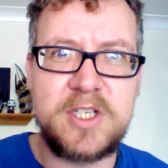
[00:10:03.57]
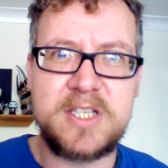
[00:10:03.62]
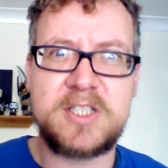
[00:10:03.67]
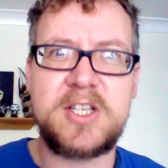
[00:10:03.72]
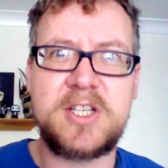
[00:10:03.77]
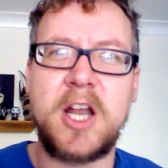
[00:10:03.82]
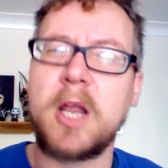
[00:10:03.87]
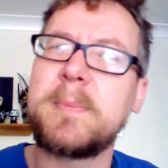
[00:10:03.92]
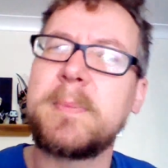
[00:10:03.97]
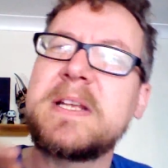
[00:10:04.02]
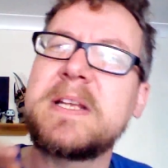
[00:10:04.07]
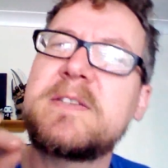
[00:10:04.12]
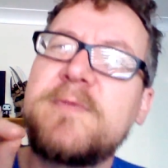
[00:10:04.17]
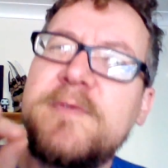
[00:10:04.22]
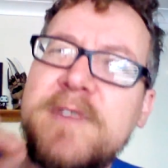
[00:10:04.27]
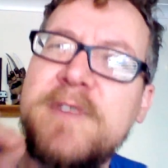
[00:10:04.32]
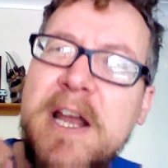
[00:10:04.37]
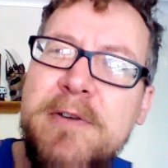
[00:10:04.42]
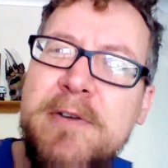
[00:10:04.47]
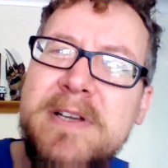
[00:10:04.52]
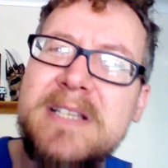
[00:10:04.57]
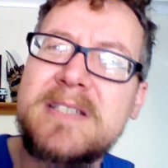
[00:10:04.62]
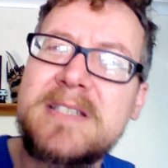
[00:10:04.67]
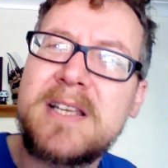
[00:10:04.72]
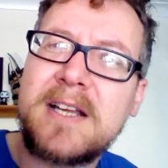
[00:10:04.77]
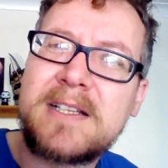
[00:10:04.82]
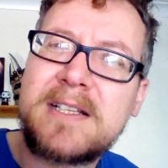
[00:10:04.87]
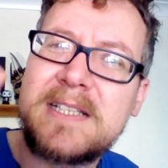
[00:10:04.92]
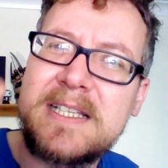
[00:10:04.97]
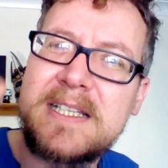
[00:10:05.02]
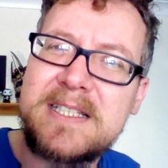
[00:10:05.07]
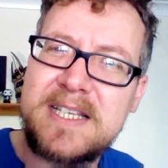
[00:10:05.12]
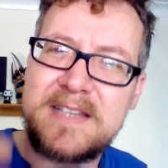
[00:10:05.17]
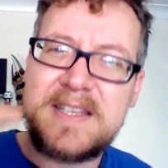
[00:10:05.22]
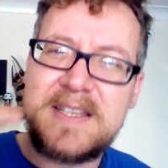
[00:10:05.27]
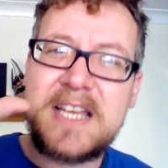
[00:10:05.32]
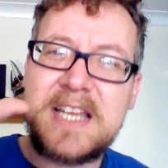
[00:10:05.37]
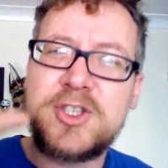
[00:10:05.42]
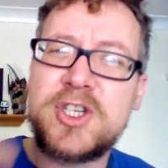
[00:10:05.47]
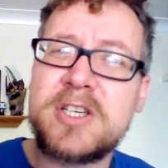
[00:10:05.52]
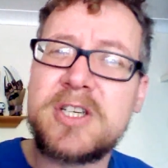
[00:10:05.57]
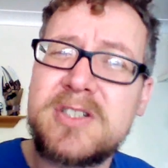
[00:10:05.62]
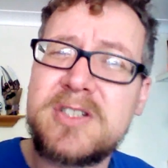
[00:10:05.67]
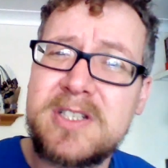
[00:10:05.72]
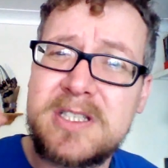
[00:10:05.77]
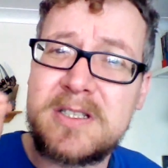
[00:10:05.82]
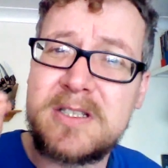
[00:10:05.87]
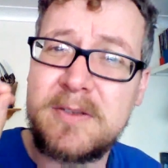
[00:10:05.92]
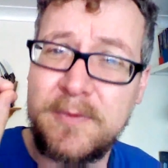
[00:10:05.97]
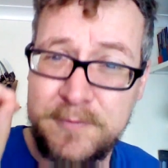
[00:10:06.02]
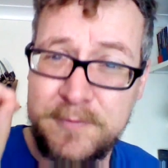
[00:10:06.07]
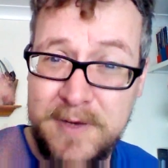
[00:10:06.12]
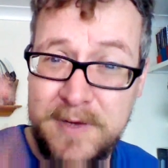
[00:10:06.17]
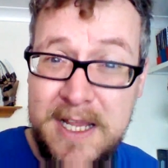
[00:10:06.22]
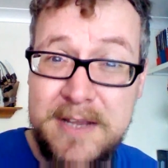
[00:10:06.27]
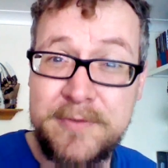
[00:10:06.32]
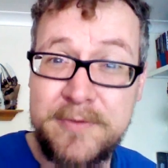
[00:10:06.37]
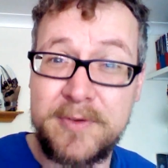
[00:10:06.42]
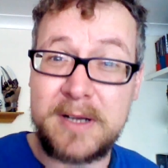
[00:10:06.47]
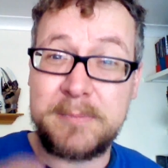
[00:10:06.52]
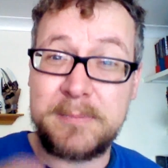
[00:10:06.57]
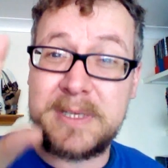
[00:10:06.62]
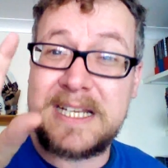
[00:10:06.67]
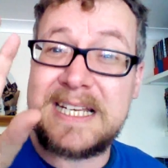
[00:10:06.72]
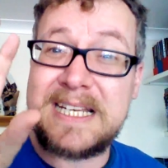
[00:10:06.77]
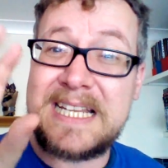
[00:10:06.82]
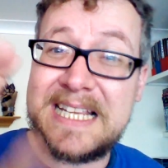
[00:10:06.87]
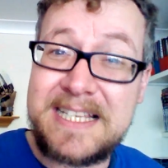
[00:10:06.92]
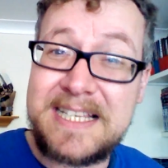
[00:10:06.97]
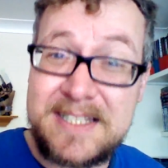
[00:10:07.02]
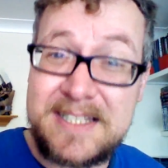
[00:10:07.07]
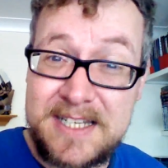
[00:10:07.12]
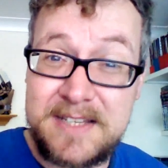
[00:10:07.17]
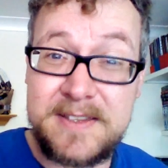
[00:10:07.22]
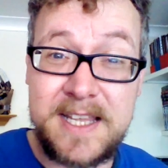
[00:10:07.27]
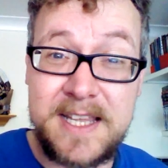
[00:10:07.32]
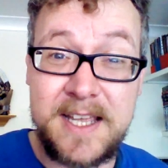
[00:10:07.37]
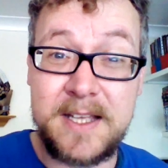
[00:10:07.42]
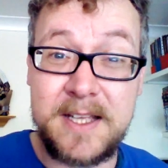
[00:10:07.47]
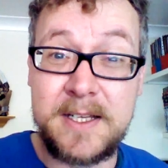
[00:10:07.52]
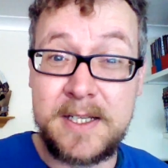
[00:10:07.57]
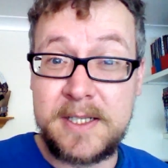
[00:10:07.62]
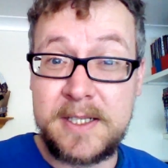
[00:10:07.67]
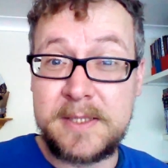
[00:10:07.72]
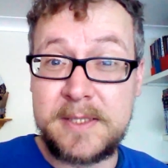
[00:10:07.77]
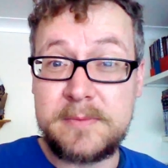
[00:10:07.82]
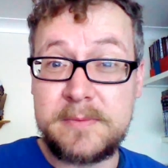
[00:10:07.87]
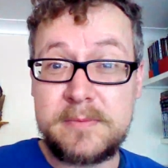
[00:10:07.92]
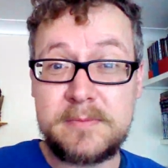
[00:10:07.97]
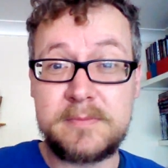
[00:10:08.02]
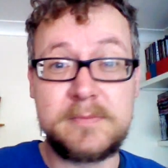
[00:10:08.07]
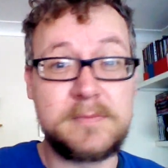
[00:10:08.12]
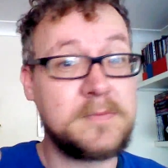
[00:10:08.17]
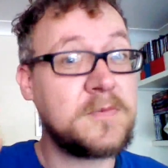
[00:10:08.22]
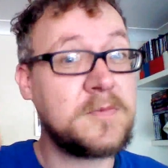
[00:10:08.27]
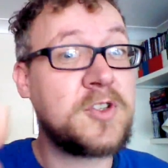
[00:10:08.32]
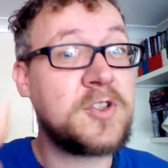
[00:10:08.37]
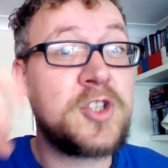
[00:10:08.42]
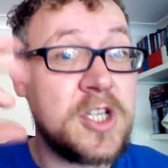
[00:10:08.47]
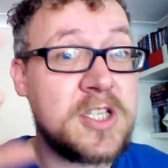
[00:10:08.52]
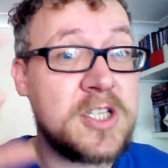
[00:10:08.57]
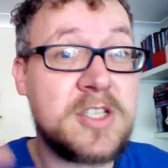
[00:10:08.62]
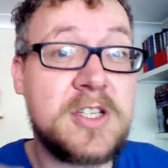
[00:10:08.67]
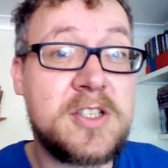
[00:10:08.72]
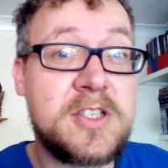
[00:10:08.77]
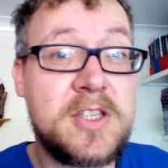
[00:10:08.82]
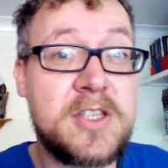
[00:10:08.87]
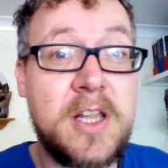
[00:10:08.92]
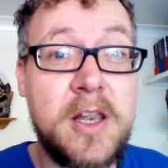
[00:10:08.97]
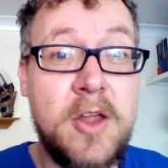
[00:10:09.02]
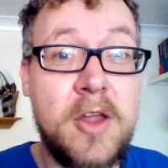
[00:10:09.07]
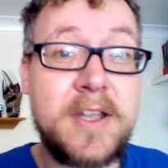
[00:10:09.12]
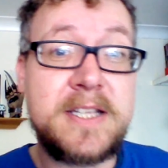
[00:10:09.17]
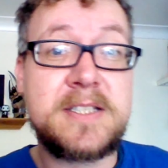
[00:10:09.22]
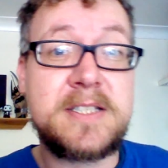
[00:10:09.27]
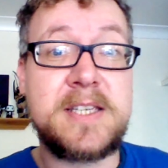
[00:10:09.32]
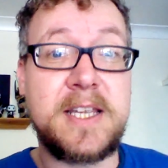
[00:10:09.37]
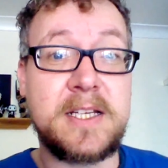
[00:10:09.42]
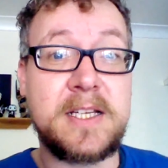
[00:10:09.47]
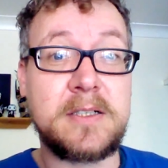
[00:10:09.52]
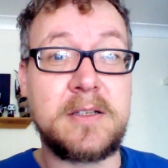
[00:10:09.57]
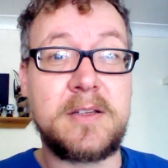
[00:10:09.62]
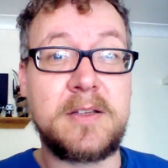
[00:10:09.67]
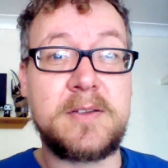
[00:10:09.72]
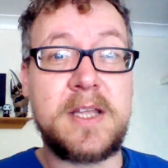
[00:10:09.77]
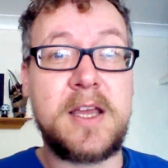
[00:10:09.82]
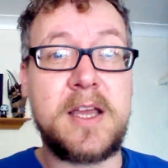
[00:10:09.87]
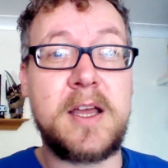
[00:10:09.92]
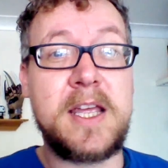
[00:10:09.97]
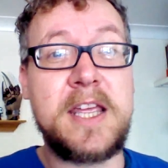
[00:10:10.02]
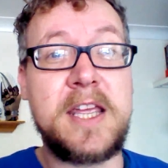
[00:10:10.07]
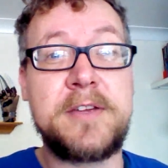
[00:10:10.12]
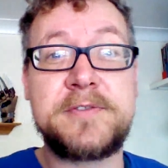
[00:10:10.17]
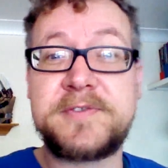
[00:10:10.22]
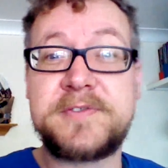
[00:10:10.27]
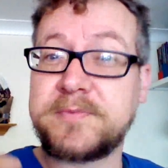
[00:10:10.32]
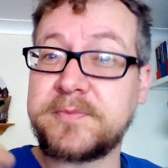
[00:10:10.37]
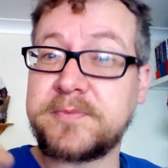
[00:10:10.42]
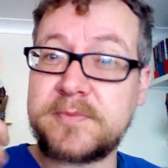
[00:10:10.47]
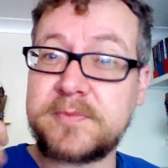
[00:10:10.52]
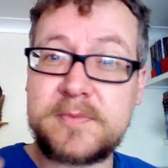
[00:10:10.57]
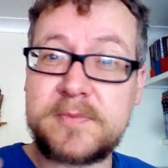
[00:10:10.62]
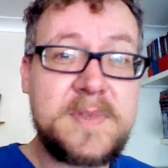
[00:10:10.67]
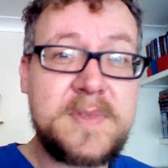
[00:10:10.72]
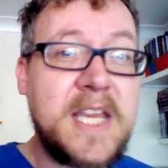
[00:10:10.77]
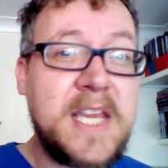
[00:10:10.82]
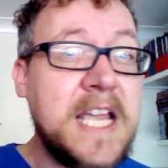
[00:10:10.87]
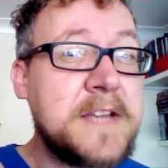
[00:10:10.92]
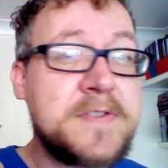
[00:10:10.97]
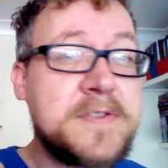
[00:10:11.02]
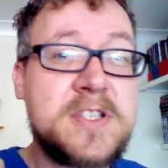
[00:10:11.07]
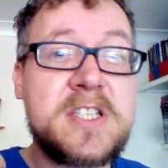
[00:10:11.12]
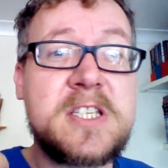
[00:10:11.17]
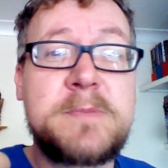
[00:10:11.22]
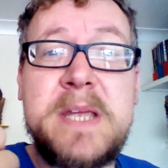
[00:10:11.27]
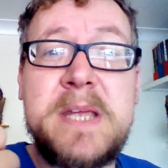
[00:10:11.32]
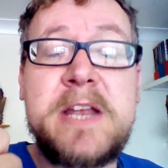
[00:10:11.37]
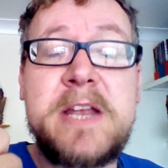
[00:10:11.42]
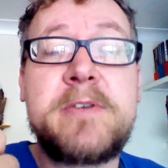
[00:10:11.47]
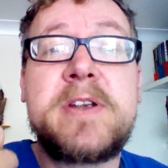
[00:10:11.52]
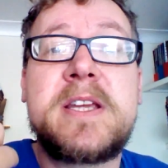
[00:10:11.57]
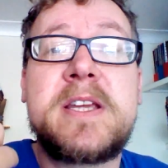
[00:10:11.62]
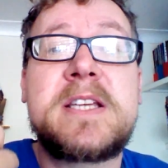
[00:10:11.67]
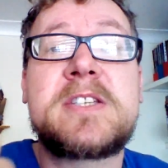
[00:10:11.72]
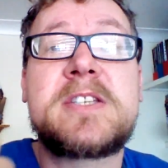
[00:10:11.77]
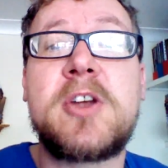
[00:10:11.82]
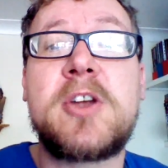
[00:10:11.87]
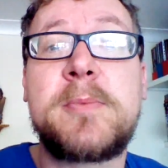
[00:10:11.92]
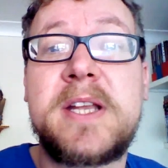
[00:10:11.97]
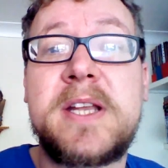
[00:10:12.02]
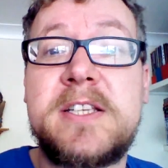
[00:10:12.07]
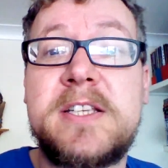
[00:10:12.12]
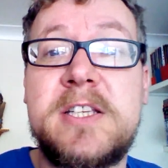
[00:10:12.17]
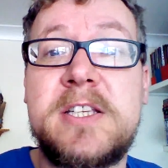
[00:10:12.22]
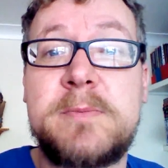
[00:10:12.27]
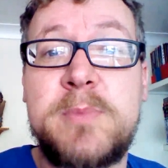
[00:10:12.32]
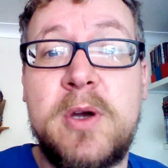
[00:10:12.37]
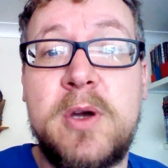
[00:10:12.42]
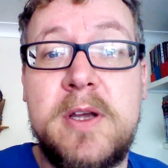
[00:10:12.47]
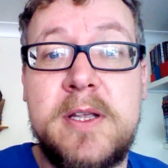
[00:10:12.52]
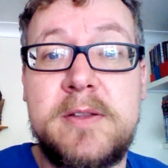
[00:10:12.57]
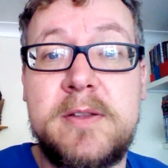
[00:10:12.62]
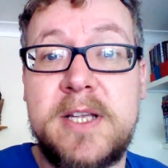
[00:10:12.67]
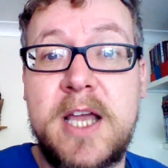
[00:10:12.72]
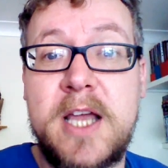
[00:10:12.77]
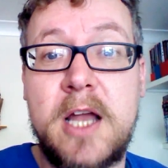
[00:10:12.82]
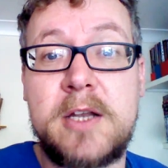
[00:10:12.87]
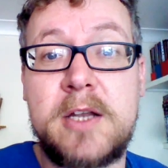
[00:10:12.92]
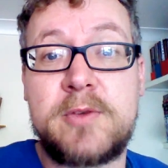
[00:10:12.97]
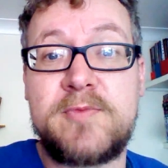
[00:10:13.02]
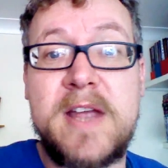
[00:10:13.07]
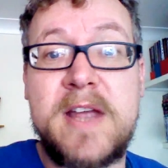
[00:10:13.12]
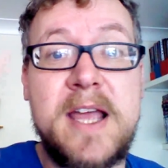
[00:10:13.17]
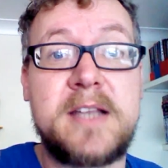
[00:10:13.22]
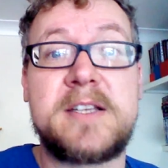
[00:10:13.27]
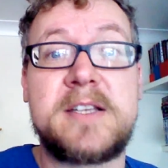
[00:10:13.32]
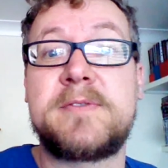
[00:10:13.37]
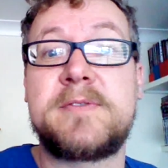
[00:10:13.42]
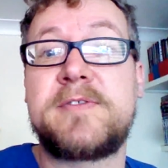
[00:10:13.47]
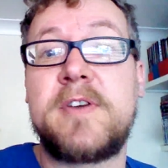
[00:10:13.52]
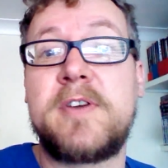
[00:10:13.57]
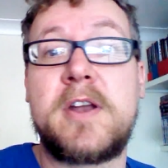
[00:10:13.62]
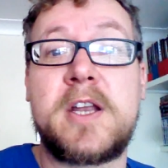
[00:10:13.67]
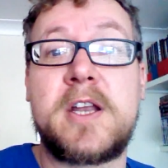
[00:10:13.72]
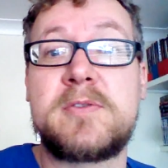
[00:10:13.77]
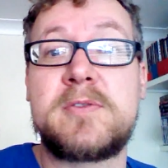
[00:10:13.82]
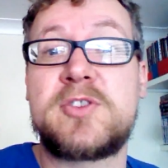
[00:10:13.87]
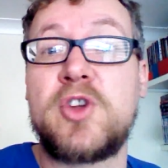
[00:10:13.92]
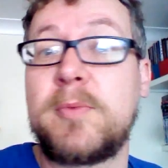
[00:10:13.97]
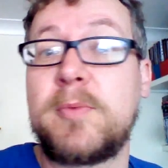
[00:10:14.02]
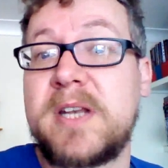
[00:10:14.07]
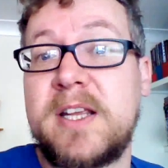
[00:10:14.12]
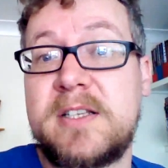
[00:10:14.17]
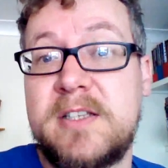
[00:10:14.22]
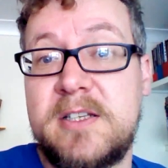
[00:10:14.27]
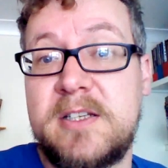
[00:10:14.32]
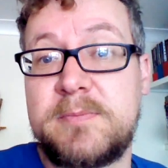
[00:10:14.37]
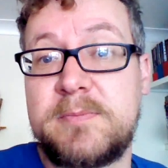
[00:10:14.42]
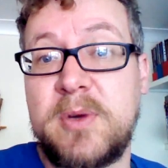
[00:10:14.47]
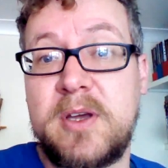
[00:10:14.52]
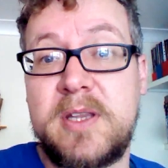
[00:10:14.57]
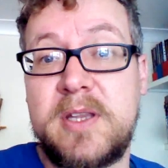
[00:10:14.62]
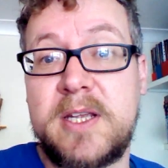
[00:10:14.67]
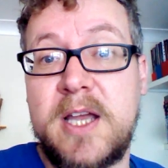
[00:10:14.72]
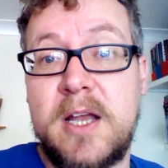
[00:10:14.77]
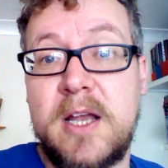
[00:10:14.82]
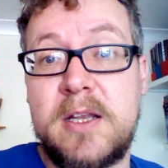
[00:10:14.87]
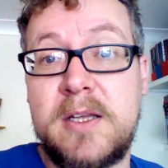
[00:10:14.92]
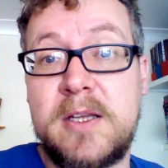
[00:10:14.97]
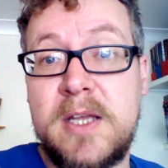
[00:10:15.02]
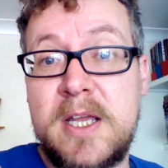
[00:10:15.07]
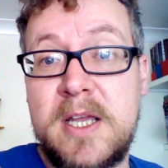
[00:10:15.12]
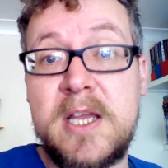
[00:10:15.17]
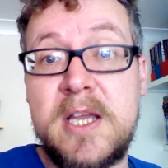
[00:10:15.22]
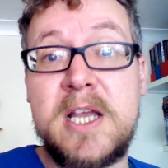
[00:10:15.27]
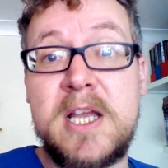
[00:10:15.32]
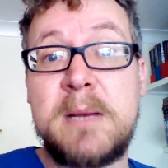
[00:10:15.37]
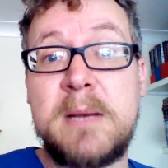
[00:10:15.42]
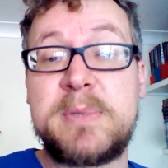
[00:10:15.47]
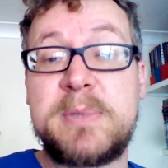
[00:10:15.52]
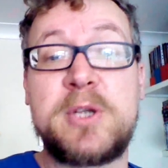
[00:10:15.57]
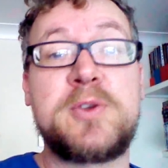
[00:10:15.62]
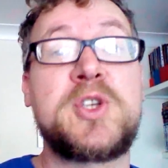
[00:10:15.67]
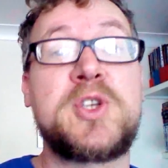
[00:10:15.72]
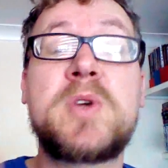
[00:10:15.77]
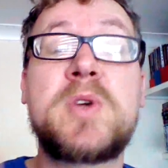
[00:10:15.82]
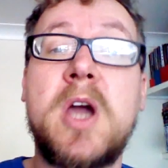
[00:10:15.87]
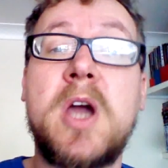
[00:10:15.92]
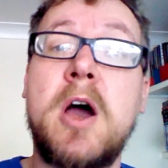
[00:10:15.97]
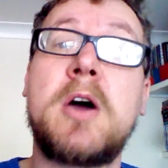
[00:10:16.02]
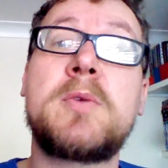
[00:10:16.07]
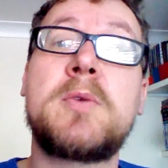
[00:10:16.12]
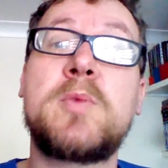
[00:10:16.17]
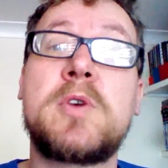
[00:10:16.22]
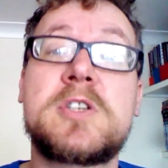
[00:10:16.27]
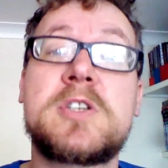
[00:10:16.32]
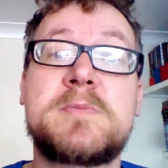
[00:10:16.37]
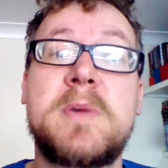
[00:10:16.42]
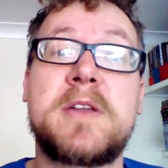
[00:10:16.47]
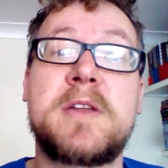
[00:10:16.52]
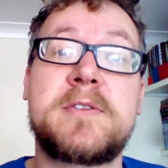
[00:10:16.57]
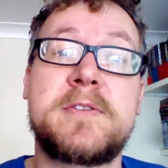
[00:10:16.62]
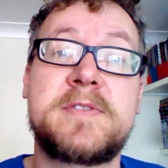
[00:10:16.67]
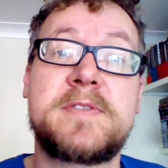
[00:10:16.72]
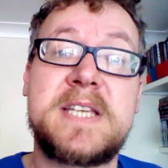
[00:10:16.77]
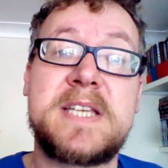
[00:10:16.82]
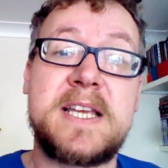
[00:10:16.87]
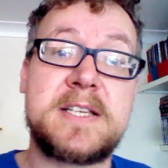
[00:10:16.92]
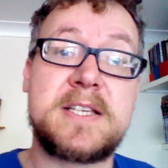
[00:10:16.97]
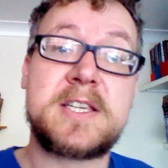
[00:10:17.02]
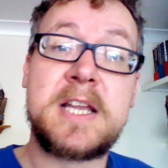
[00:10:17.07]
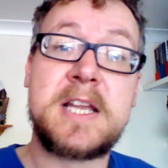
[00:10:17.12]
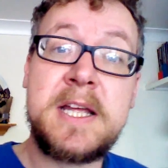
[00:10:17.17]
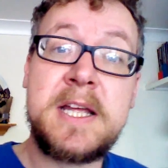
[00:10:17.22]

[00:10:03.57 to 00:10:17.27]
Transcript: turn up. It's very subtle. It's in there just as flavouring, but it is in there. Just as the lighting, if Suspiria is dominated by the colour red and Inferno is dominated by the colour blue, you can't watch Mother of Tears